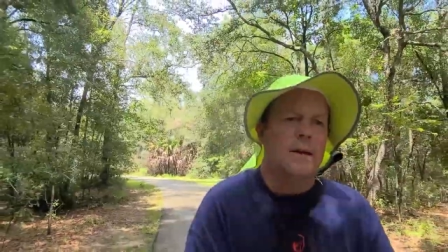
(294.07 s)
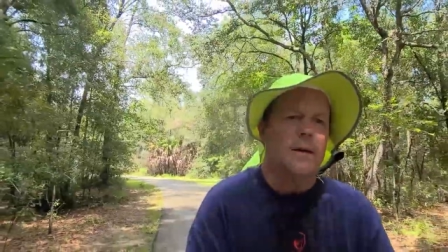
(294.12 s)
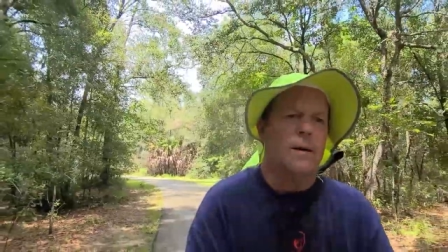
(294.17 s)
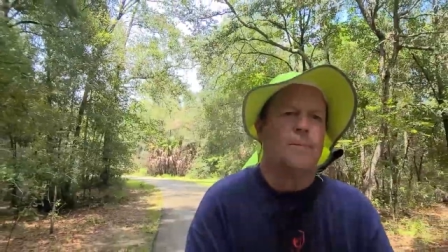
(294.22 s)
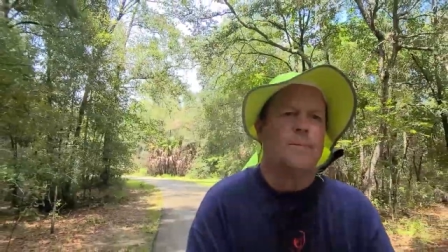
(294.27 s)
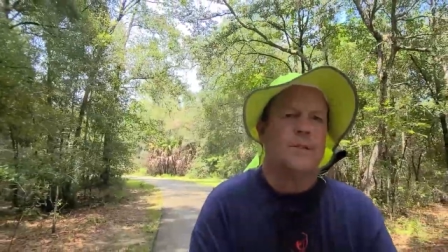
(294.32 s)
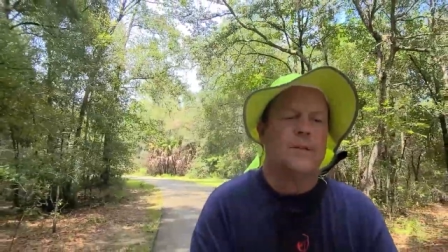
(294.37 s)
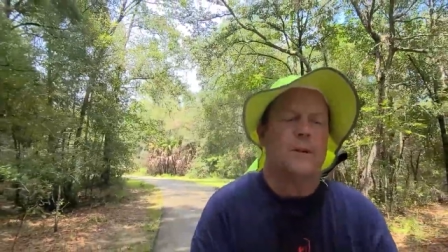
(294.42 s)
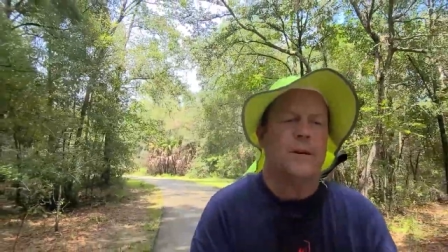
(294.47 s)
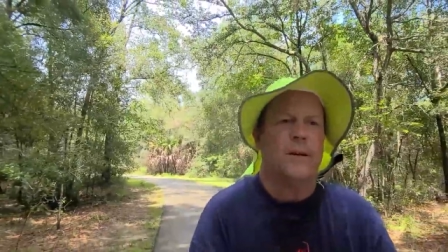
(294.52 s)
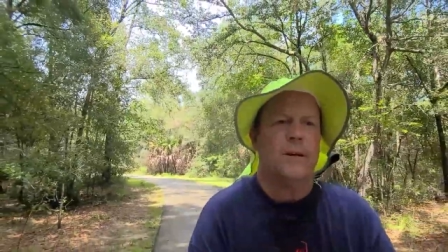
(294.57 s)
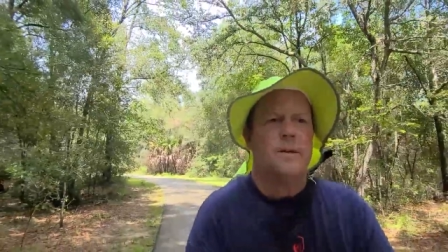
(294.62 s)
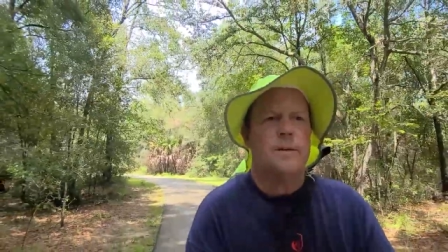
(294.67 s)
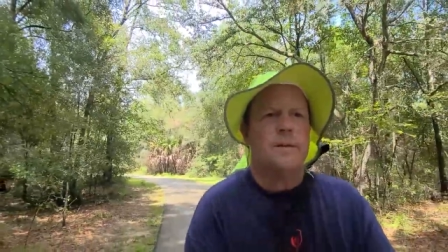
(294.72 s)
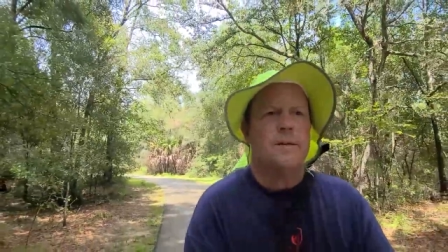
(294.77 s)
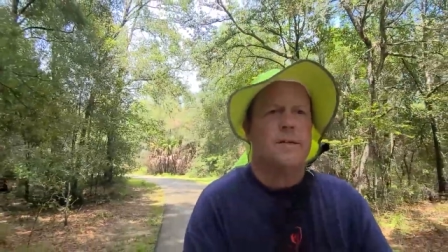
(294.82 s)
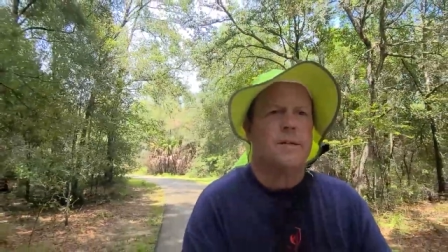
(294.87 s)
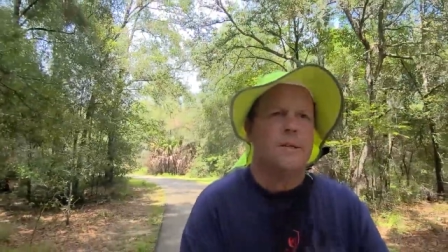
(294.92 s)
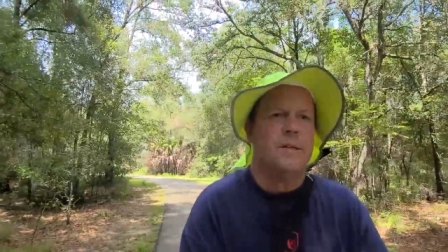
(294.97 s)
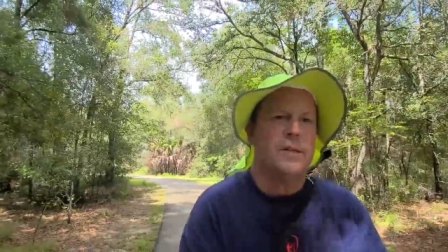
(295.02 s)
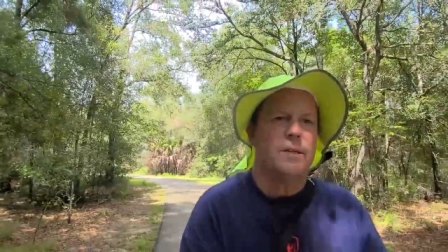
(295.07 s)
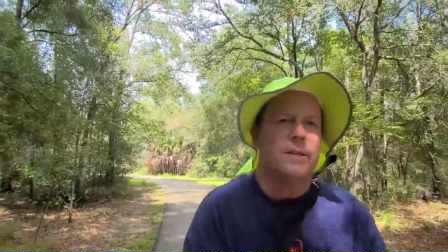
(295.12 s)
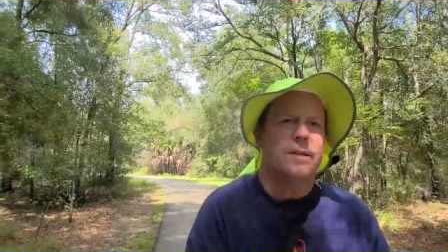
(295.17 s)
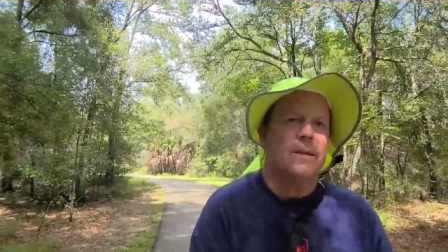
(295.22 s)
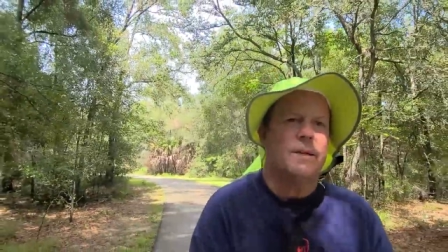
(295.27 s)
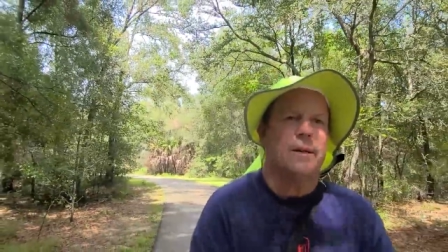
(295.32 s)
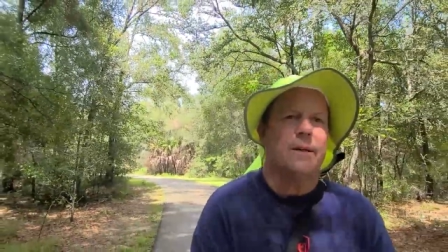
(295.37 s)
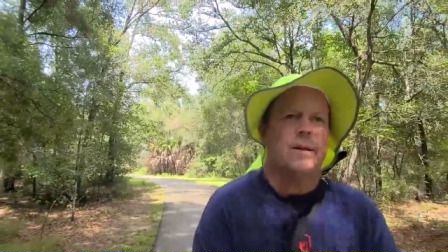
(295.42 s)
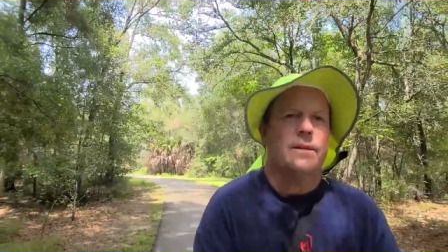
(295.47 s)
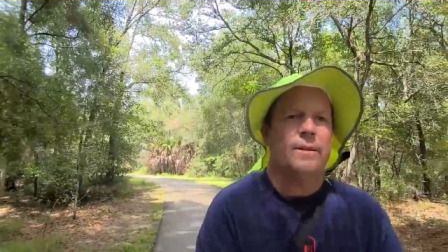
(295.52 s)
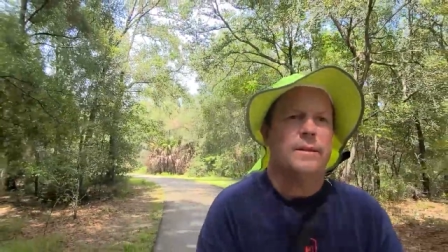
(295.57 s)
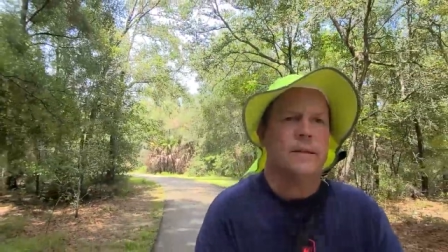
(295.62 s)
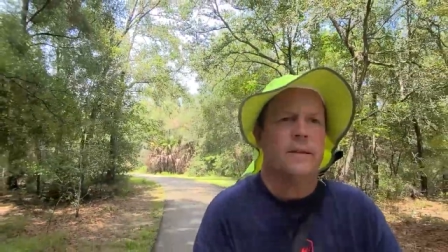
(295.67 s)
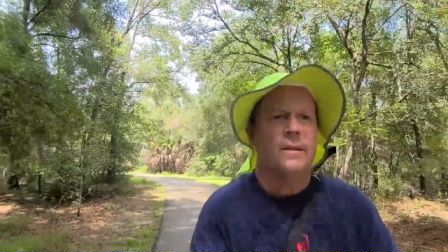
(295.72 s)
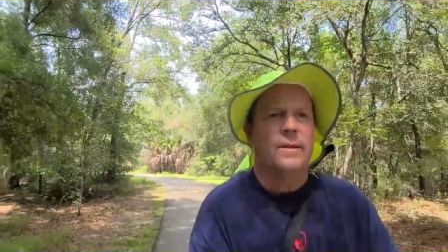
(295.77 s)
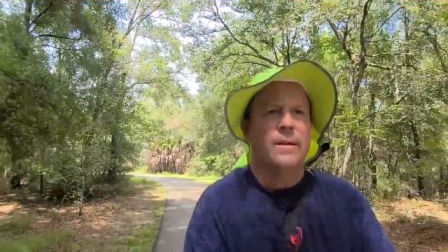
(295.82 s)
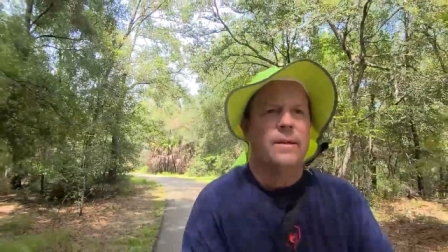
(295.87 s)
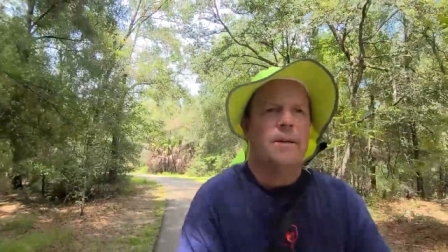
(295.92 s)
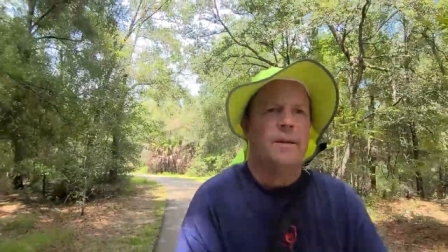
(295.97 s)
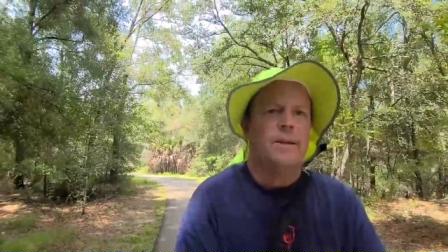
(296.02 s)
I'm starting to see, uh,
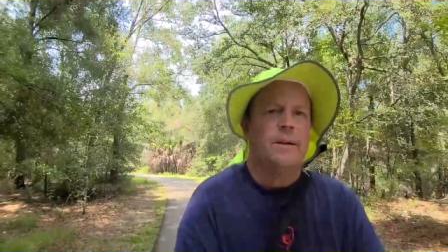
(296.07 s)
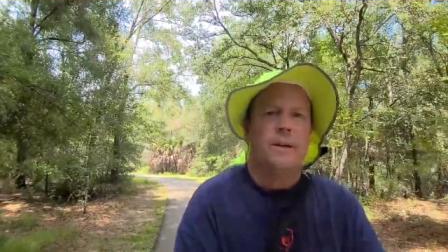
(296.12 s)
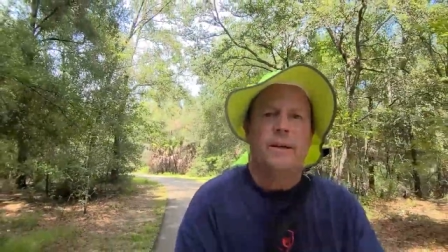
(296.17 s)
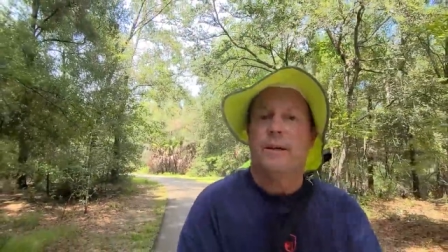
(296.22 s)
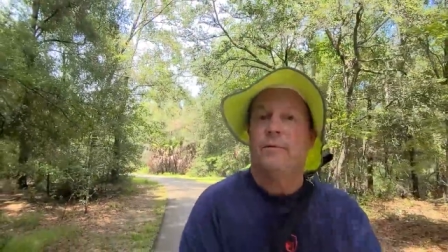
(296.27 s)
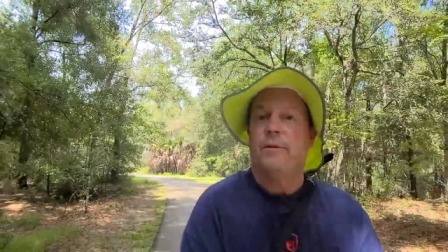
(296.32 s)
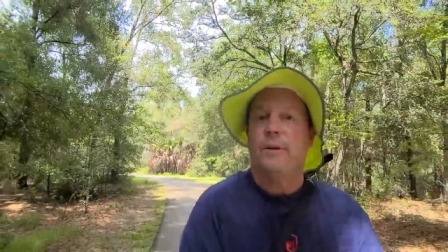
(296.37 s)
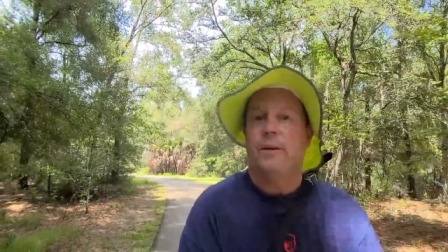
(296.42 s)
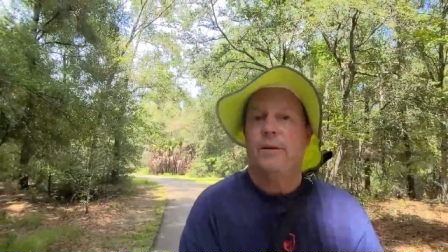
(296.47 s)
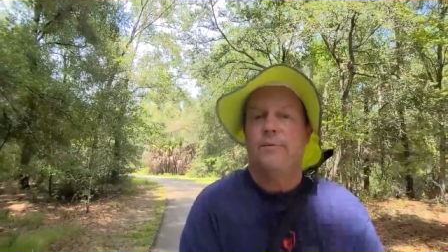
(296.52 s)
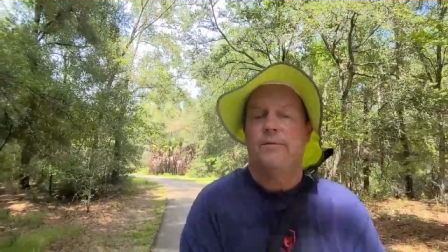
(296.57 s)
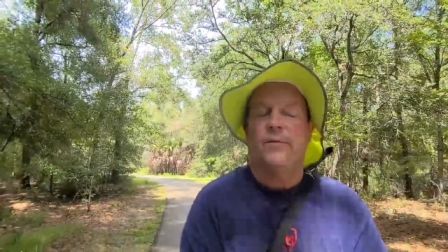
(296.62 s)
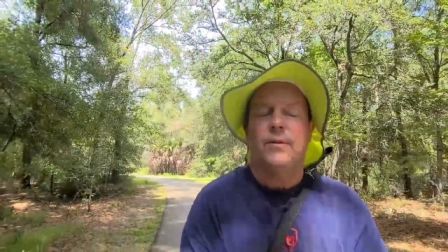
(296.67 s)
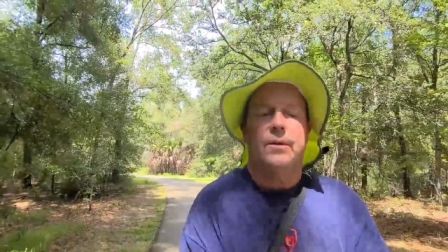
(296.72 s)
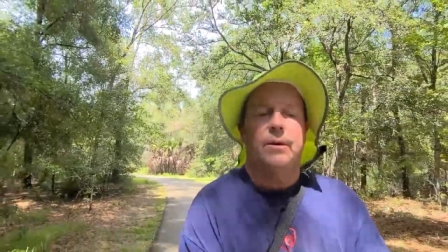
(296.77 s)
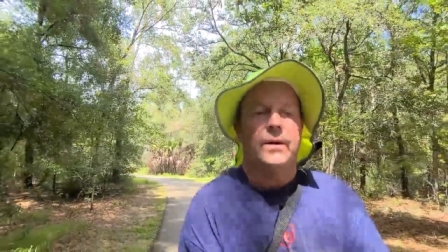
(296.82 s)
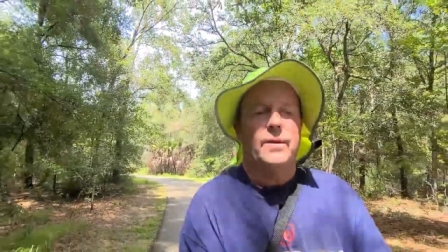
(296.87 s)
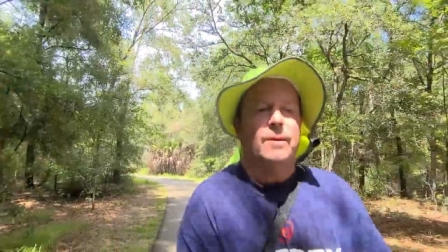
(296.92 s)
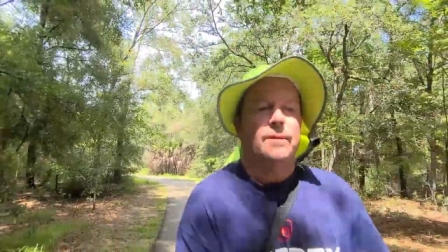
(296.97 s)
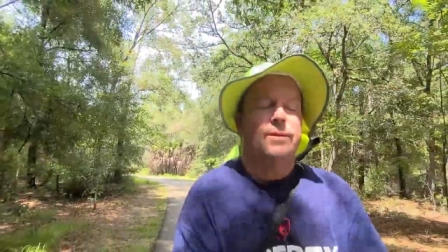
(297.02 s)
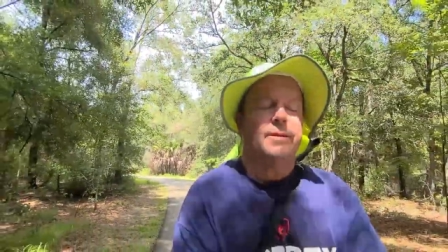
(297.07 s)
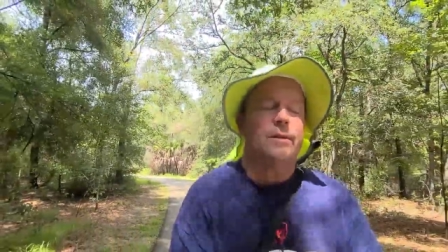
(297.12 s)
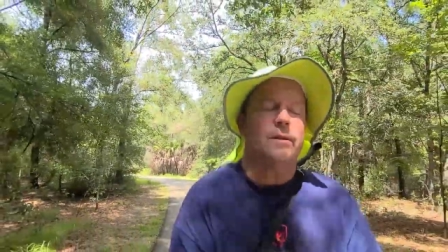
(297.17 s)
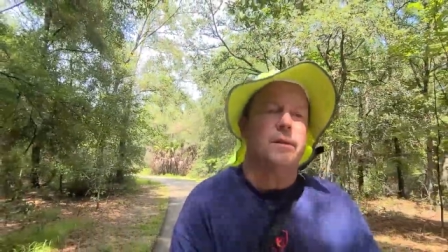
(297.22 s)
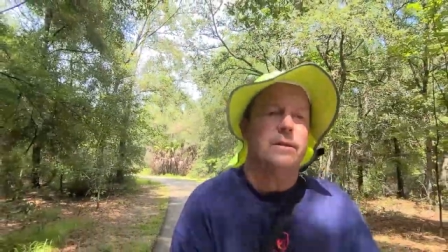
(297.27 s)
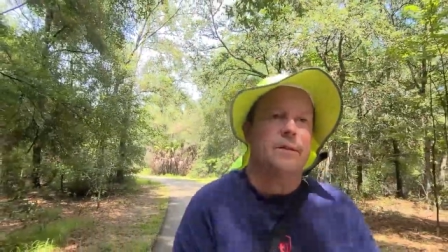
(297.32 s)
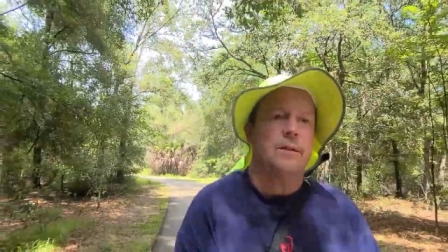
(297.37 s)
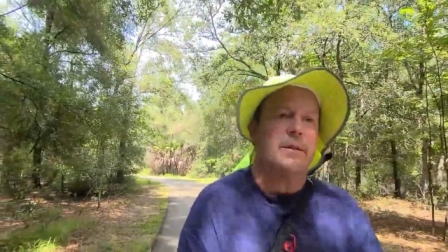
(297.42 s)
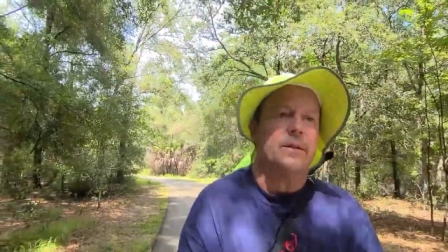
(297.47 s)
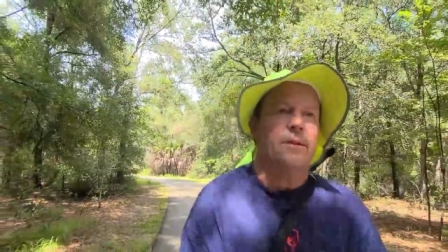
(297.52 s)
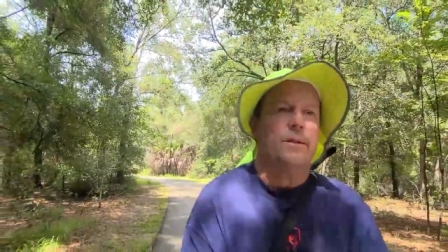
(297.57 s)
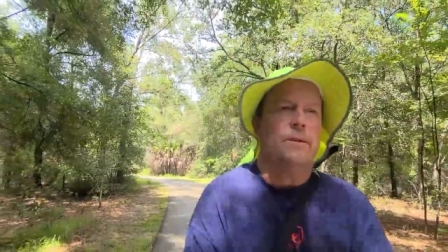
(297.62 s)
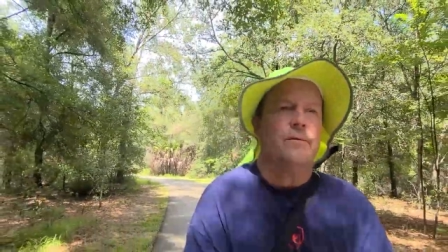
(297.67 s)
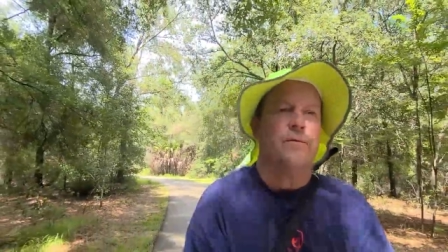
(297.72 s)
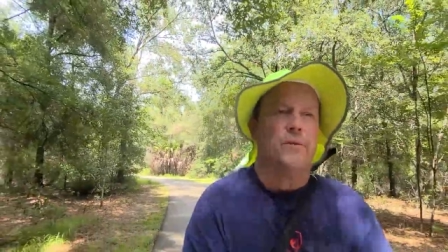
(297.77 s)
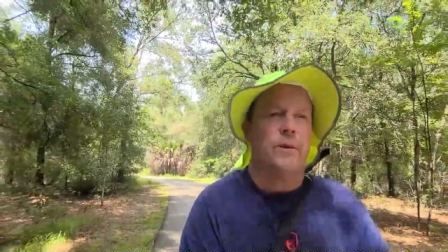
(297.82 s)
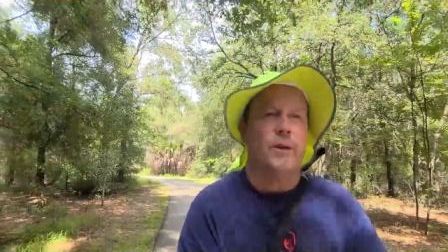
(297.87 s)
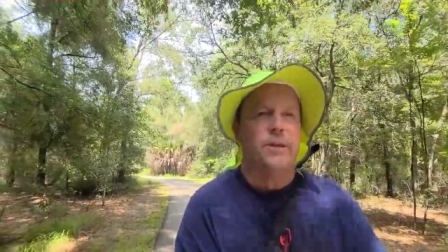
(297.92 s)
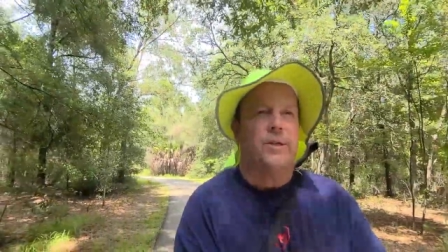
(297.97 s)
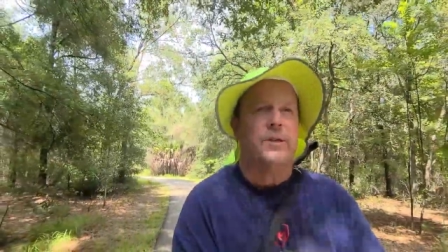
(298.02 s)
even here in Florida, I'm starting to see the
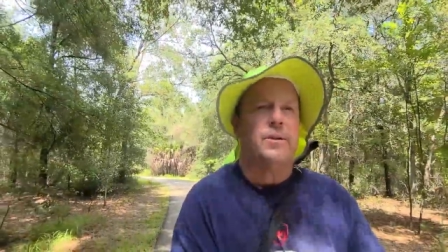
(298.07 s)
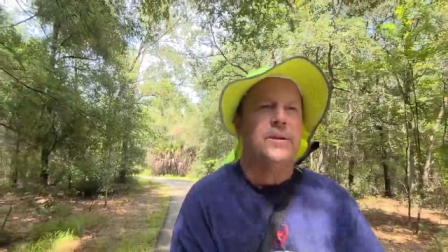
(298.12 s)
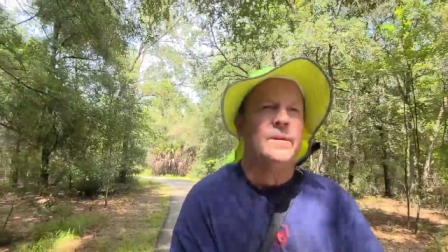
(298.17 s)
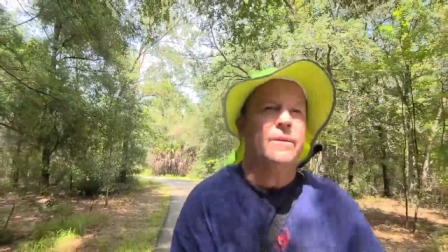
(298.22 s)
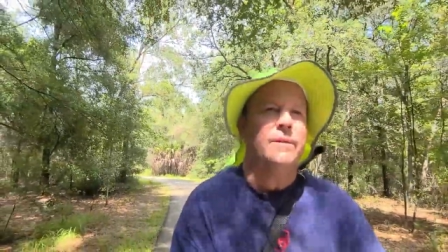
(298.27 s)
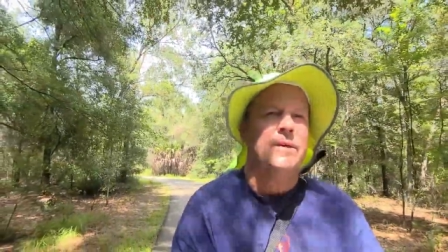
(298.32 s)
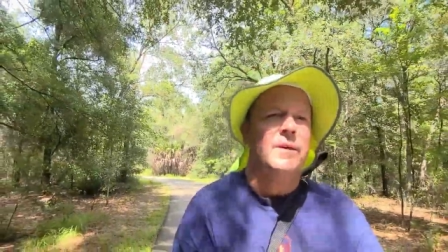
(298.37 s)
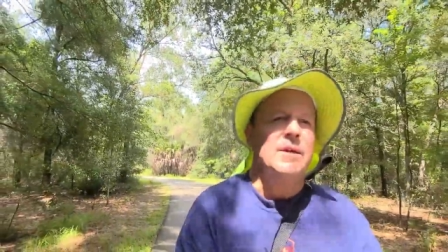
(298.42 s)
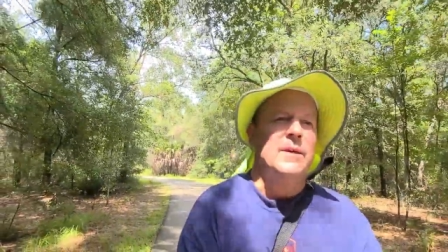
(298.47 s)
inflation